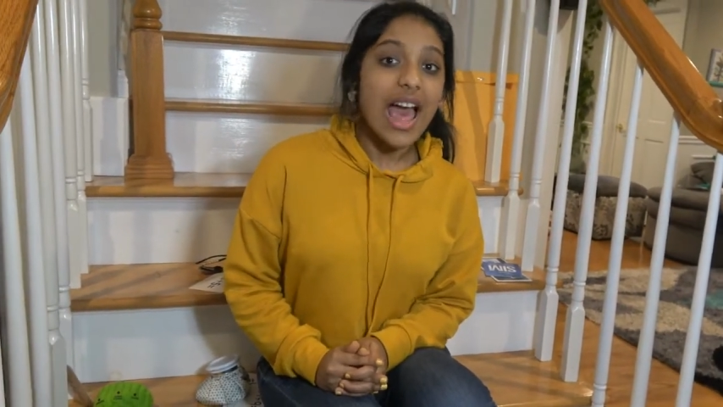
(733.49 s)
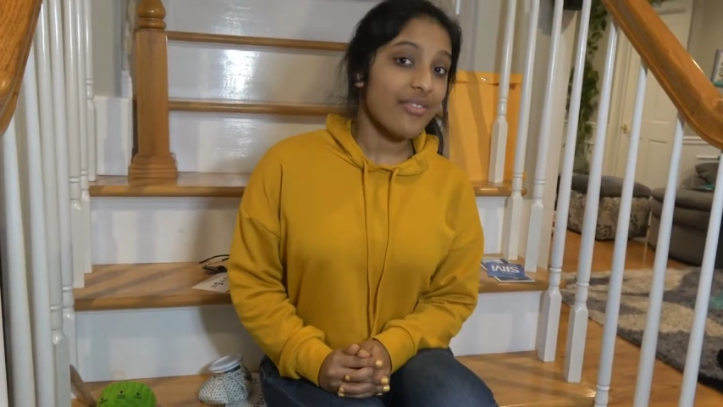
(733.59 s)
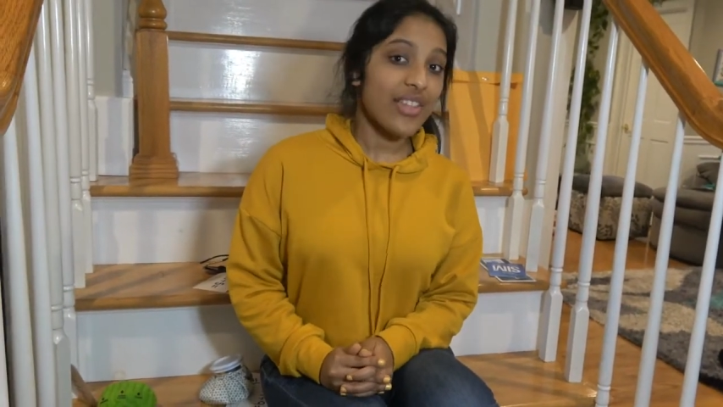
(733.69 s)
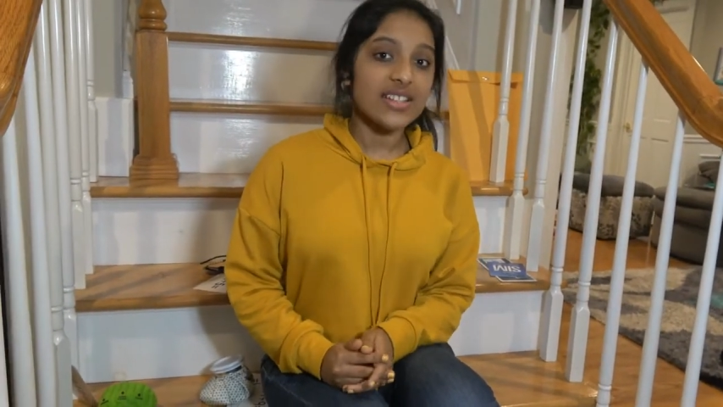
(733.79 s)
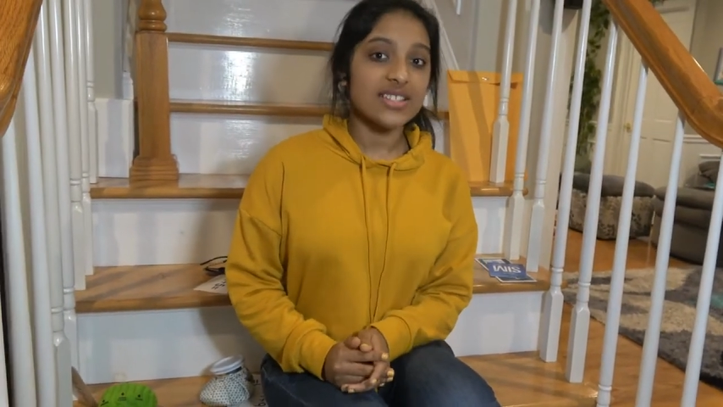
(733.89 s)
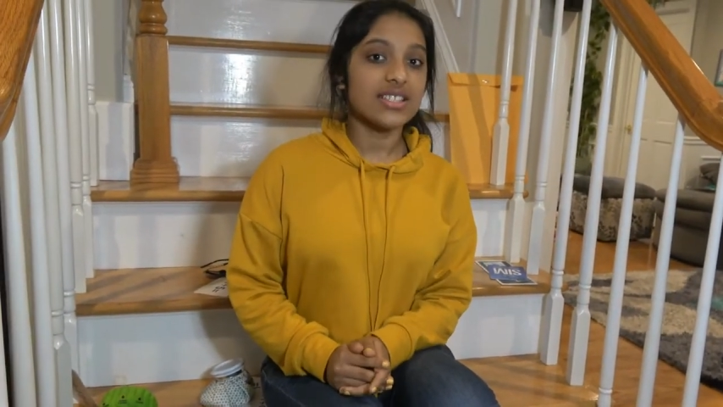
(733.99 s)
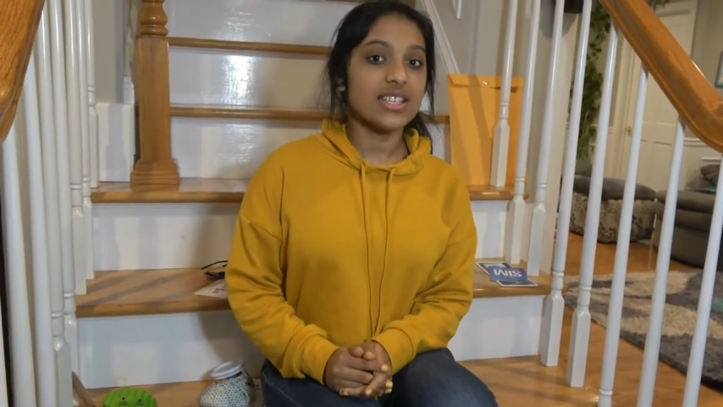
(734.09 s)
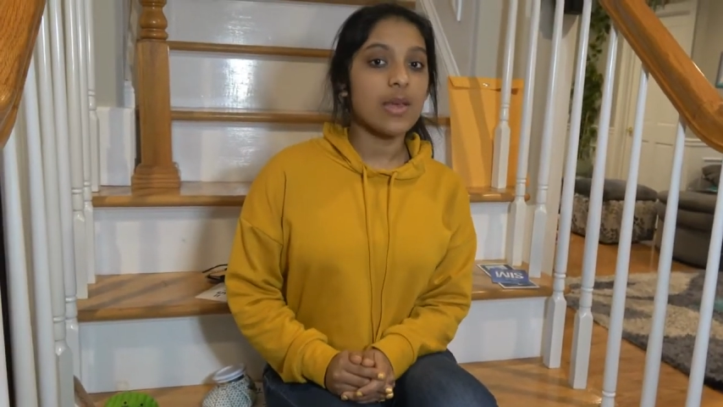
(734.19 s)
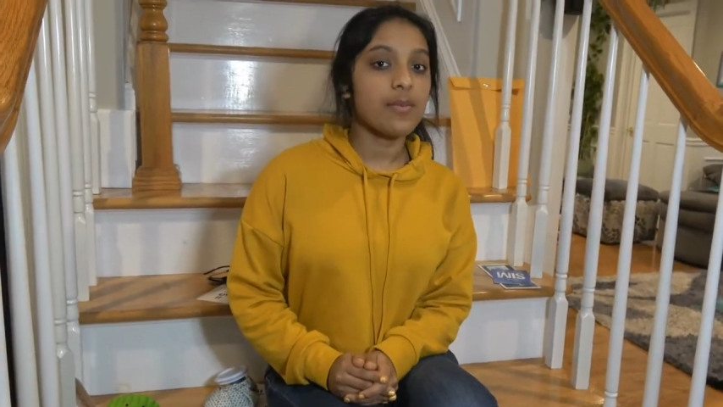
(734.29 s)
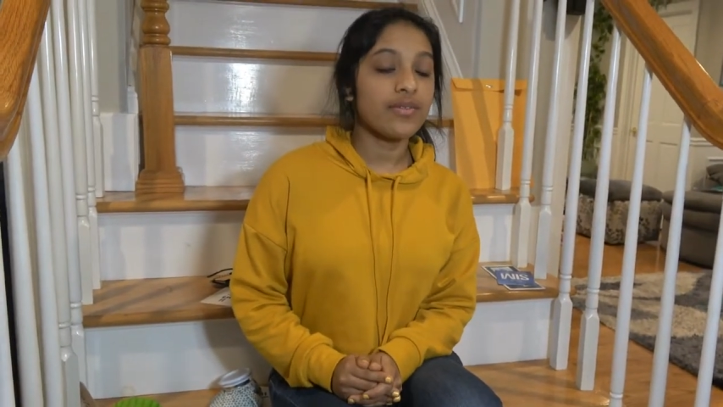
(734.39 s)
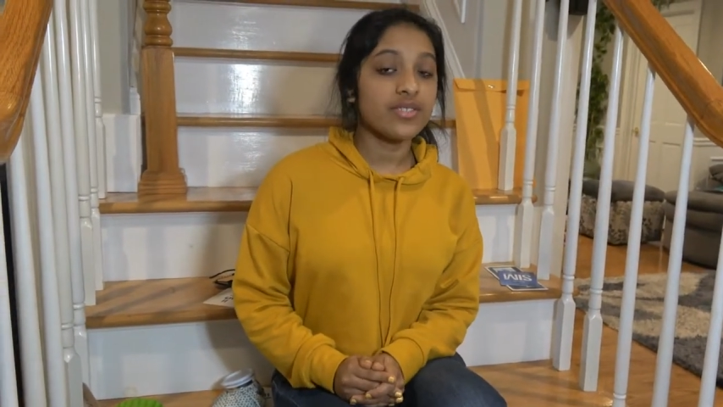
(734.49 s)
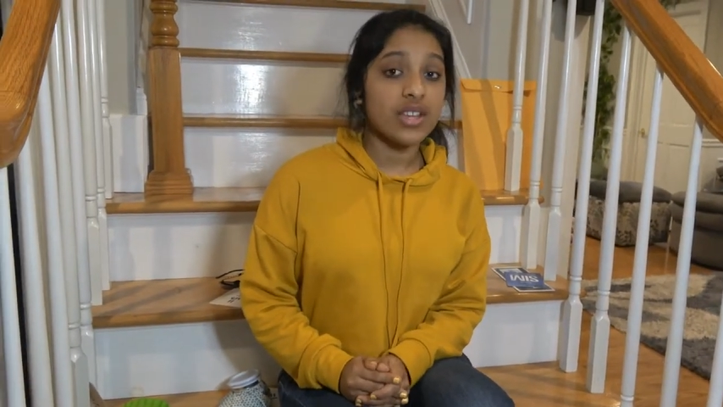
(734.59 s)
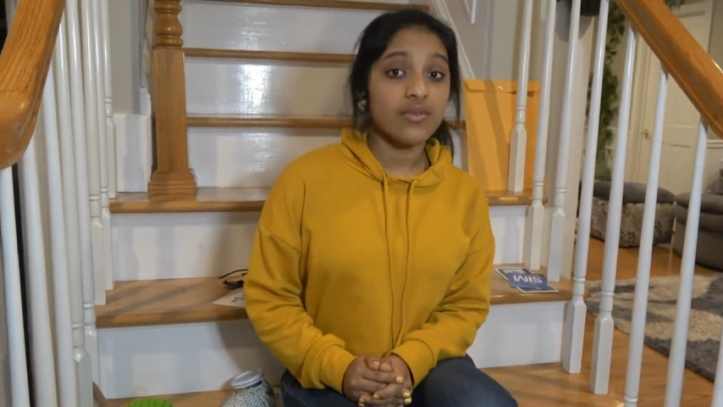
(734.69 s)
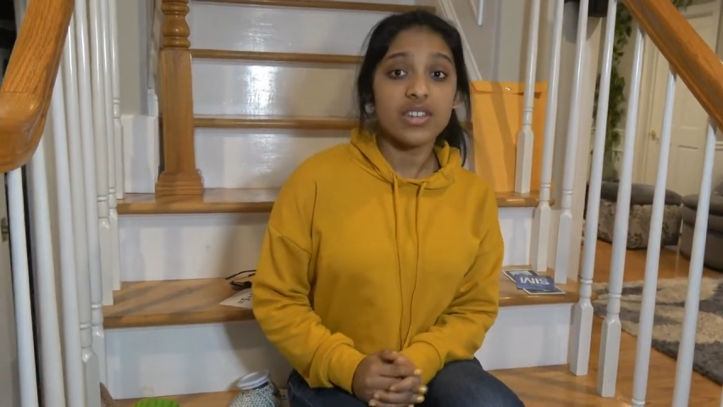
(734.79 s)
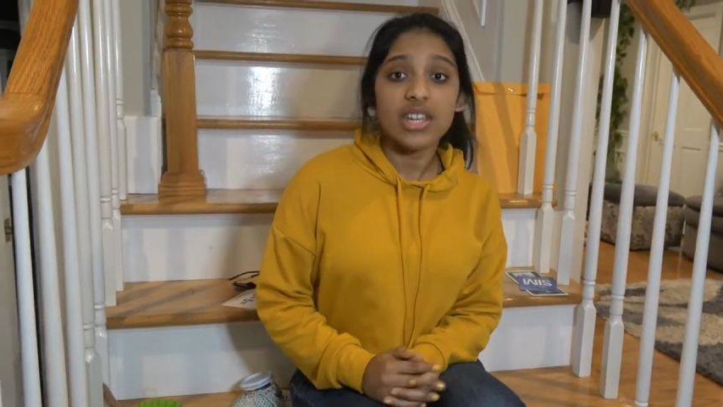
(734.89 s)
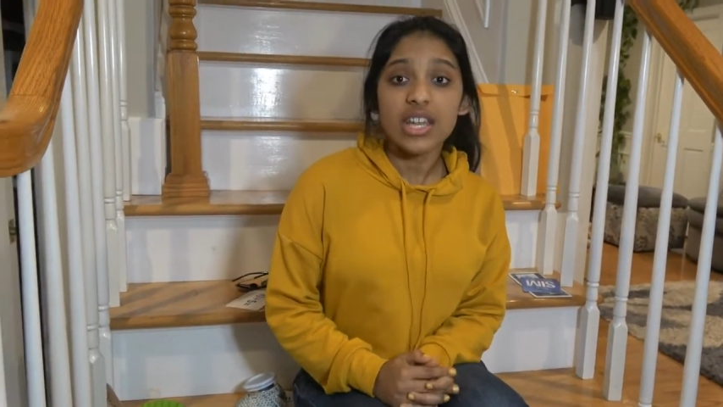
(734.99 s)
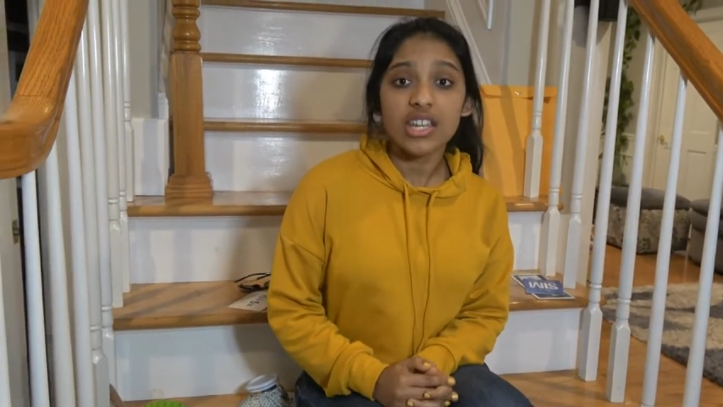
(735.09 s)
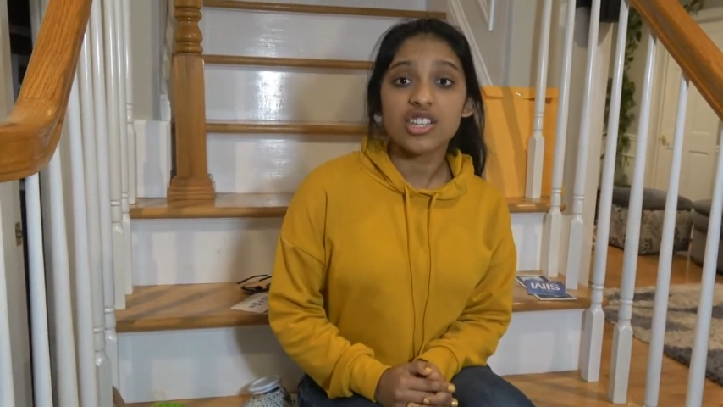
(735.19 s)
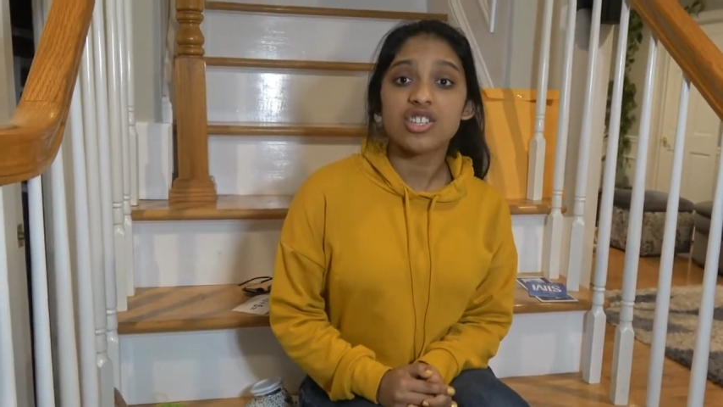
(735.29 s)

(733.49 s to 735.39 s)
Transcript: And that's the type of stuff needed